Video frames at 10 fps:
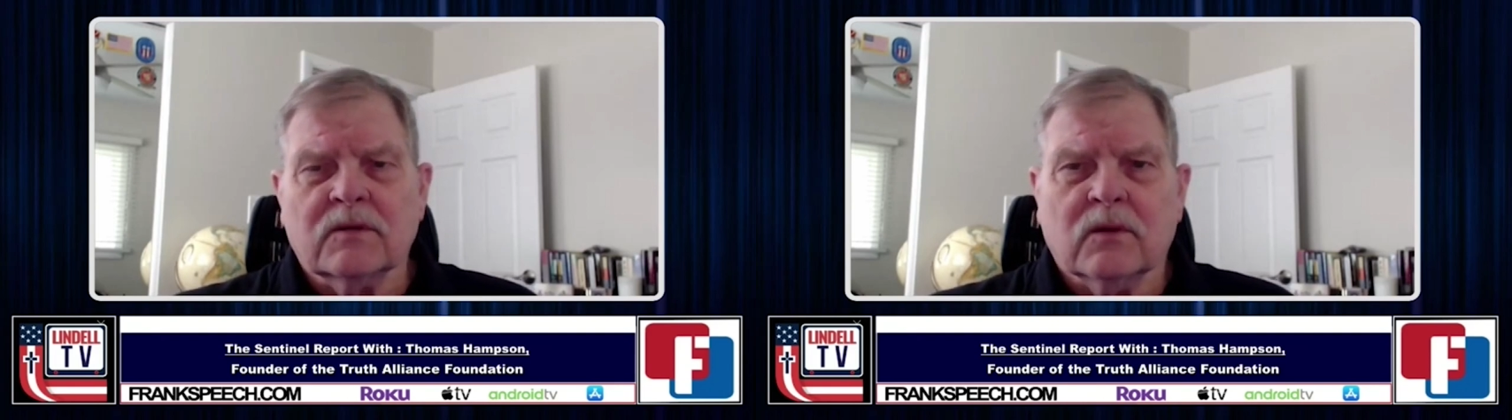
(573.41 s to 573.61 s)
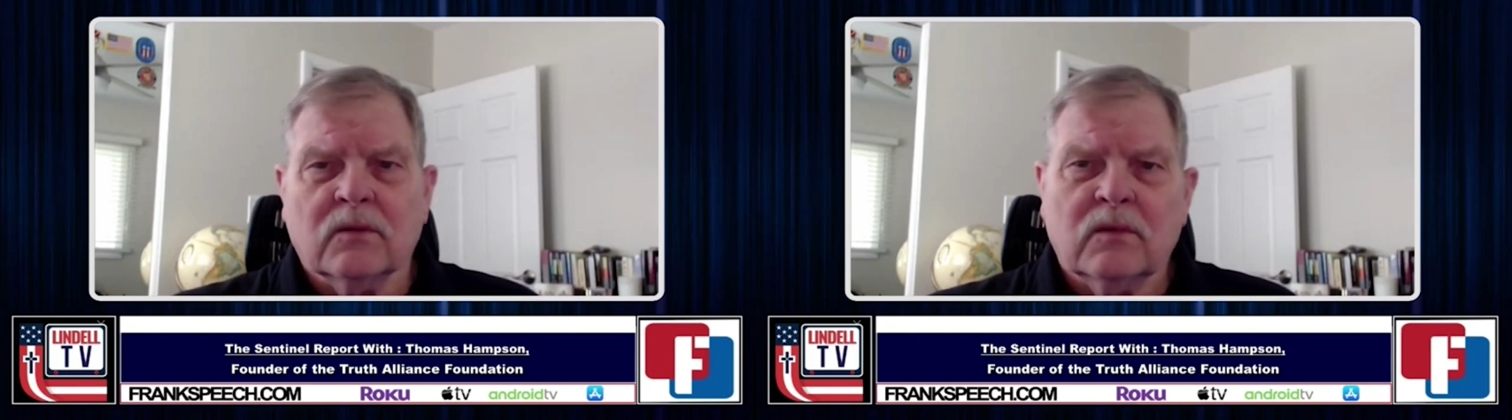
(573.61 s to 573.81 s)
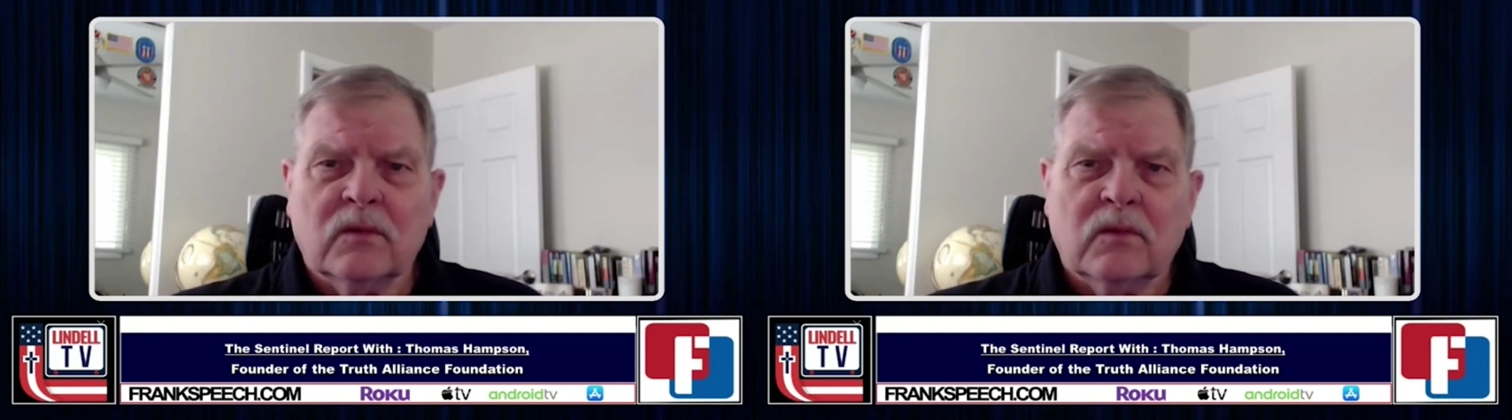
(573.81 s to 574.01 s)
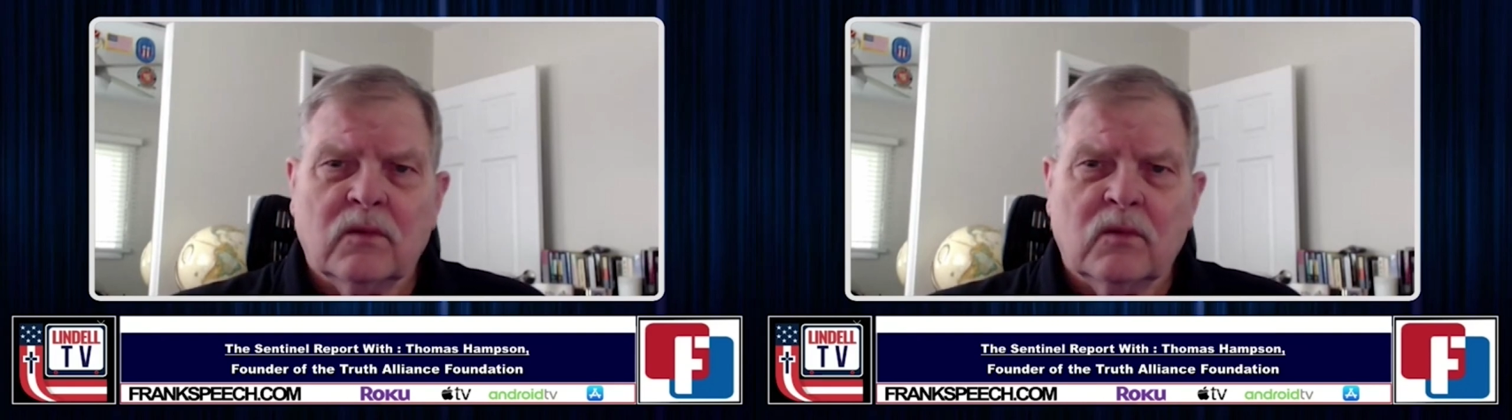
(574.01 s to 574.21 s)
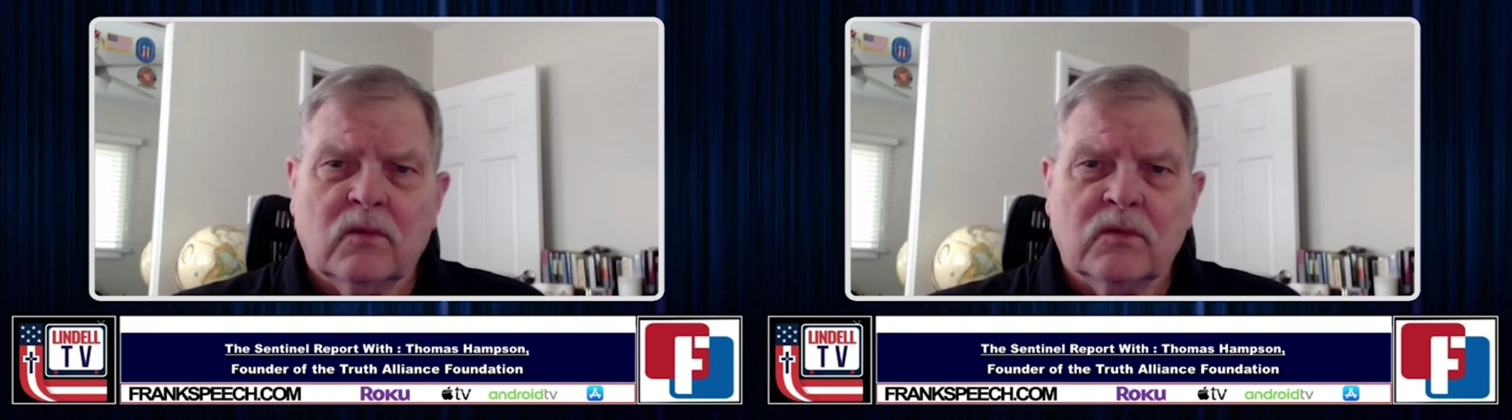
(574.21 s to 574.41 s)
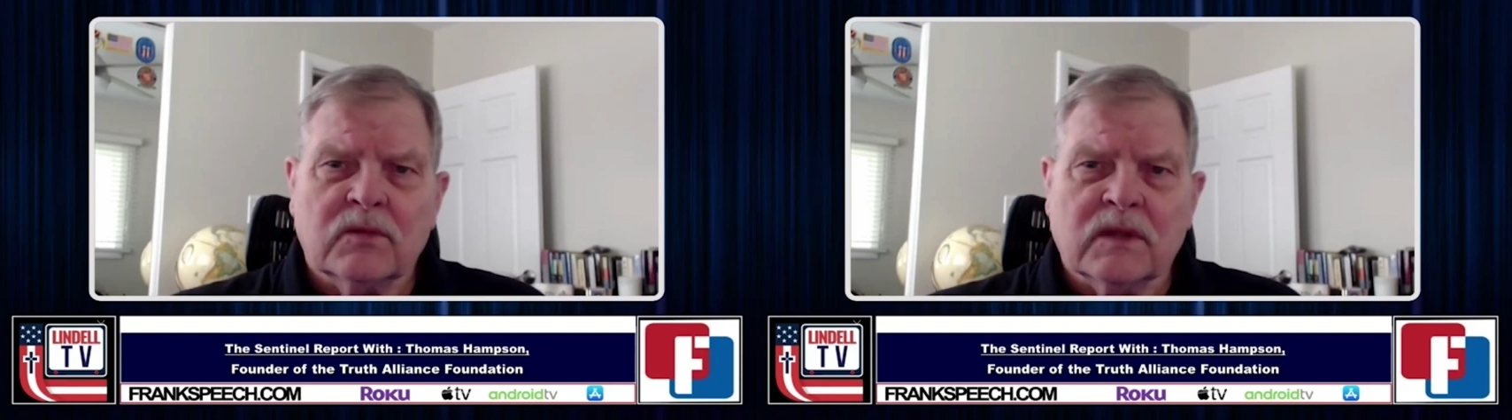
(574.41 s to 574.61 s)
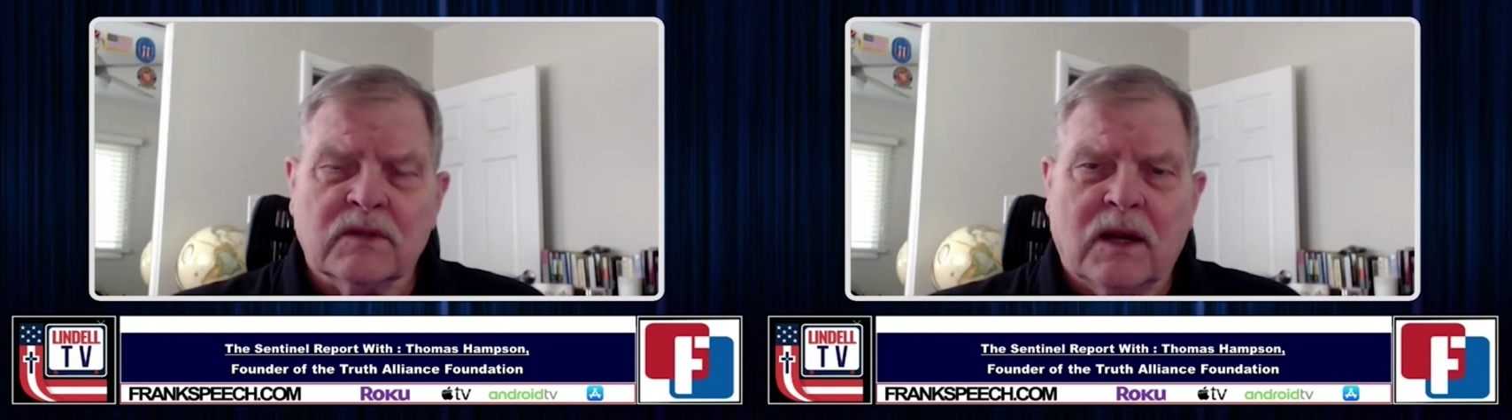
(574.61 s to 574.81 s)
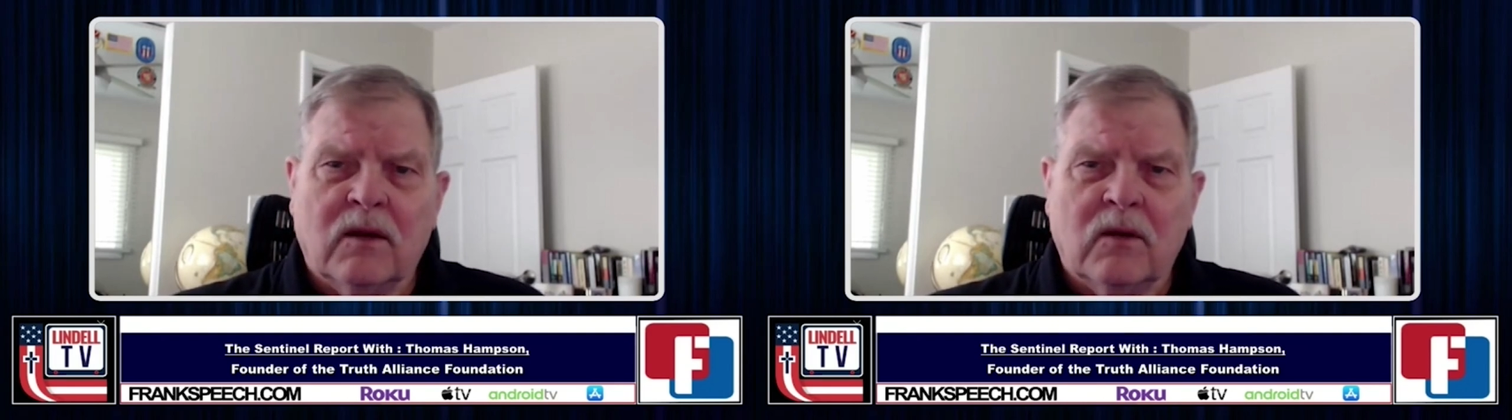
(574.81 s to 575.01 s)
So
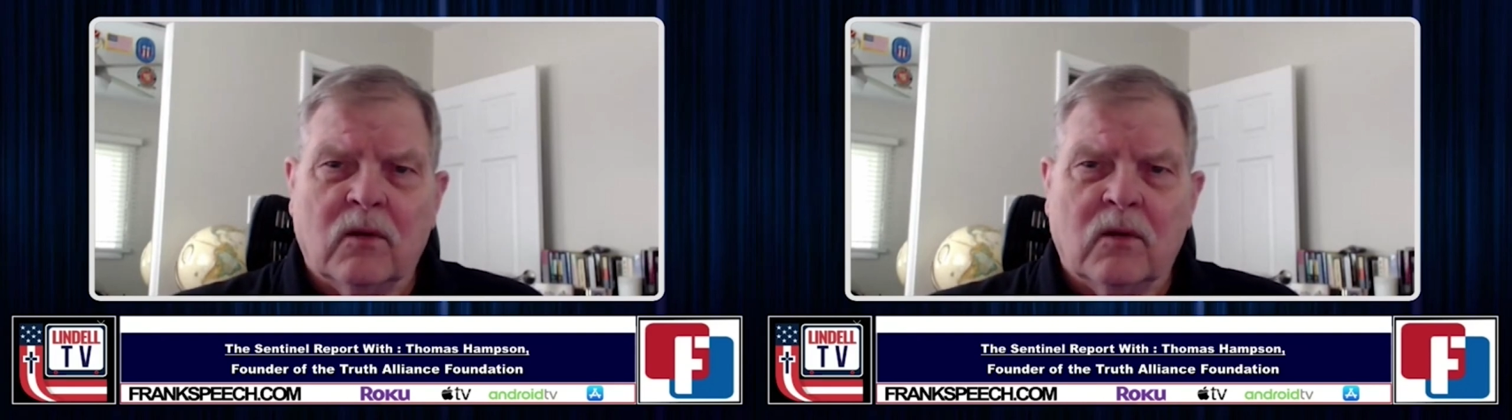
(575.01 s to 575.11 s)
since our